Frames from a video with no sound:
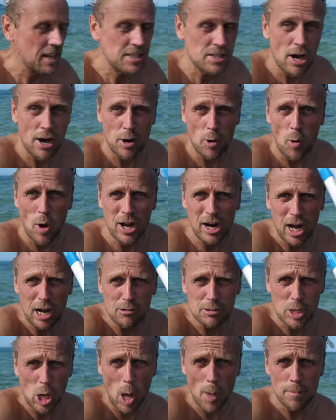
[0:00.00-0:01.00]
It's kind of what I
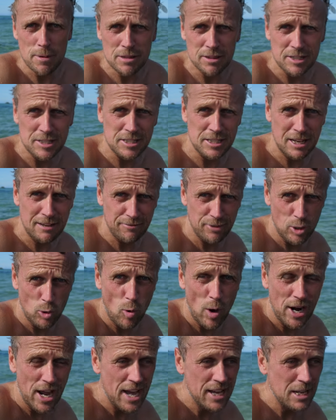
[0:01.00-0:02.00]
was hoping the Seaview
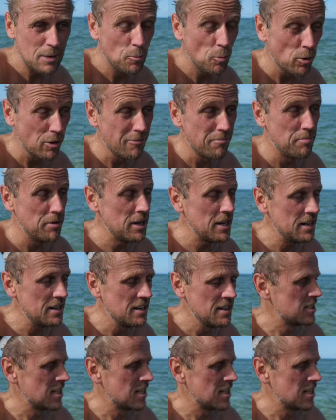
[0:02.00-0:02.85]
180 would have been.